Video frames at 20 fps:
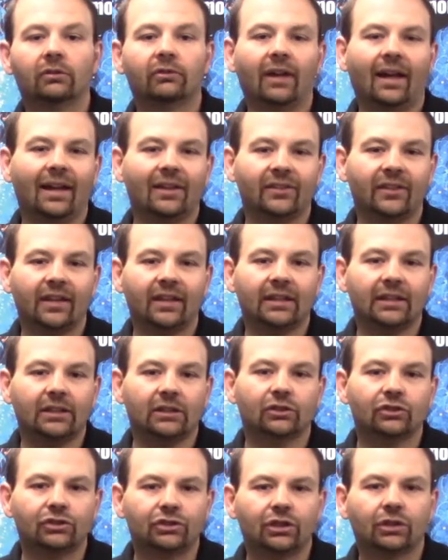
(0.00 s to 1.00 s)
as a
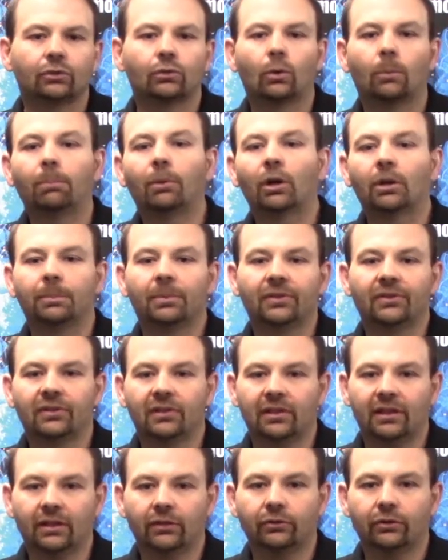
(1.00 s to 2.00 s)
general purpose
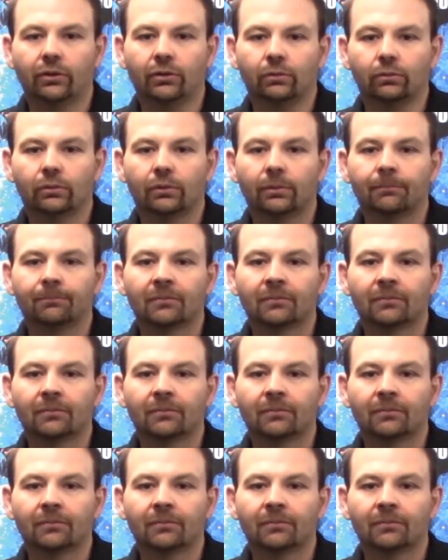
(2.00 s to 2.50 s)
electrode,